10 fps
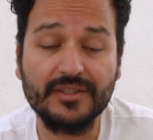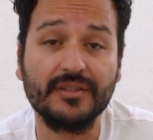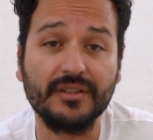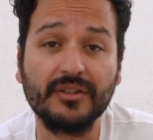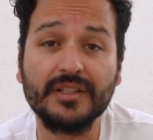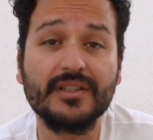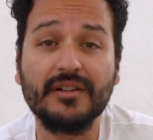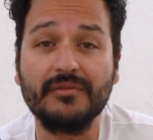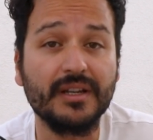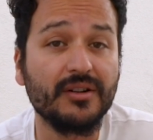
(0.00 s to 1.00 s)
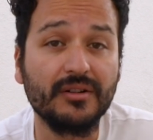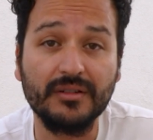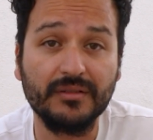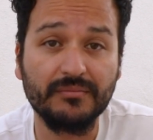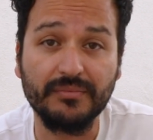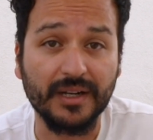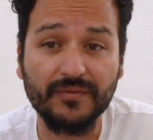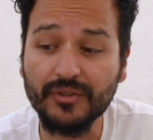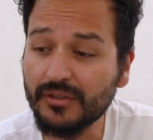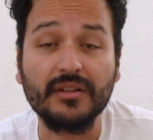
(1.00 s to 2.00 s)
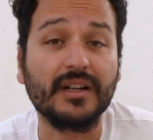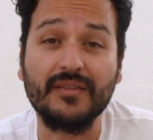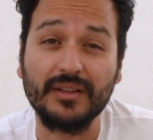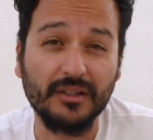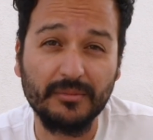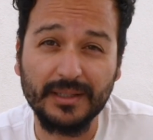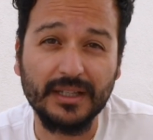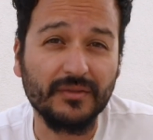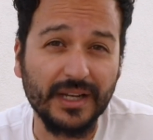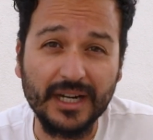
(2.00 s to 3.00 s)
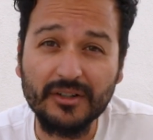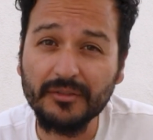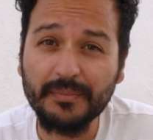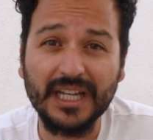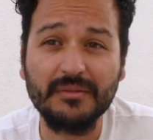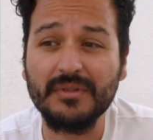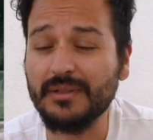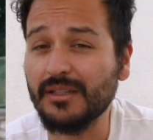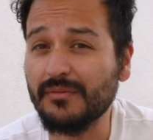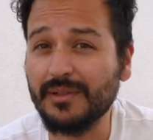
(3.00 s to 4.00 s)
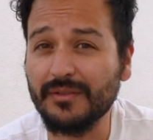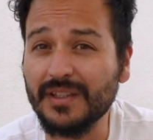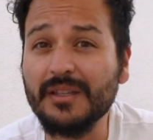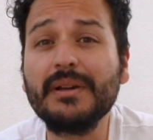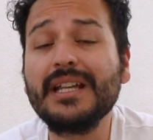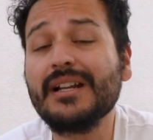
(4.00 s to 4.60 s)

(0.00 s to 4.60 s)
So all of a sudden we go barefoot, you're gonna have a little bit of ankle pain, maybe a little bit of knee pain.